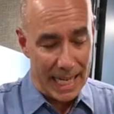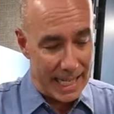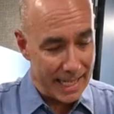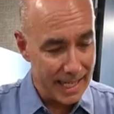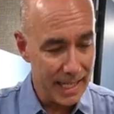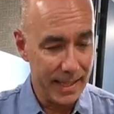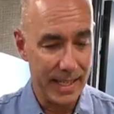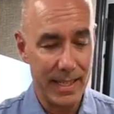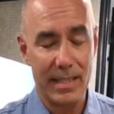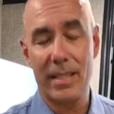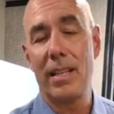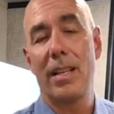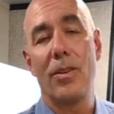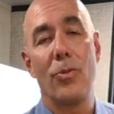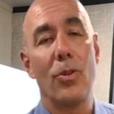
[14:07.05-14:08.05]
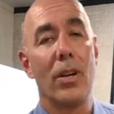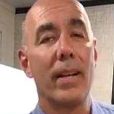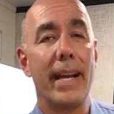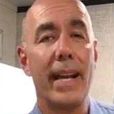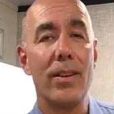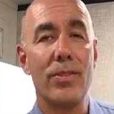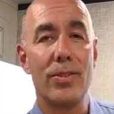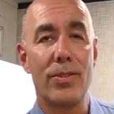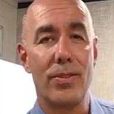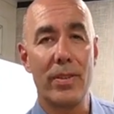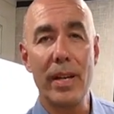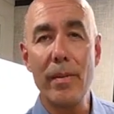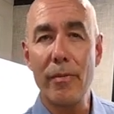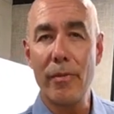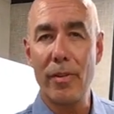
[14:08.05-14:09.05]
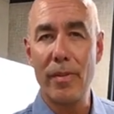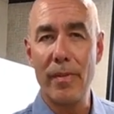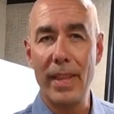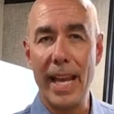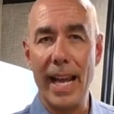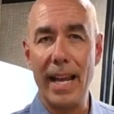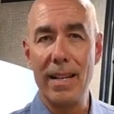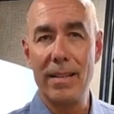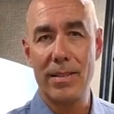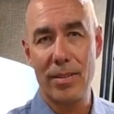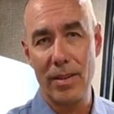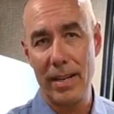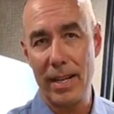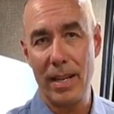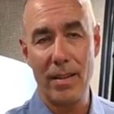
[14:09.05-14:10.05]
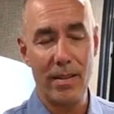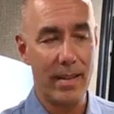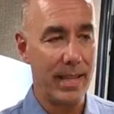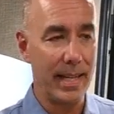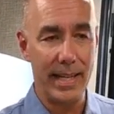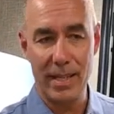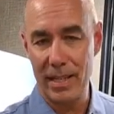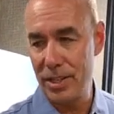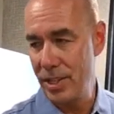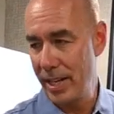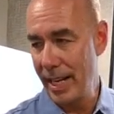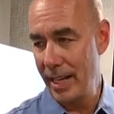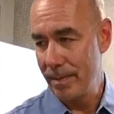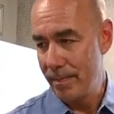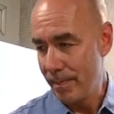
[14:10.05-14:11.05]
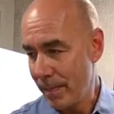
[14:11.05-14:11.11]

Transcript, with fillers: nothing's going to work downstream from that. So another thing to check.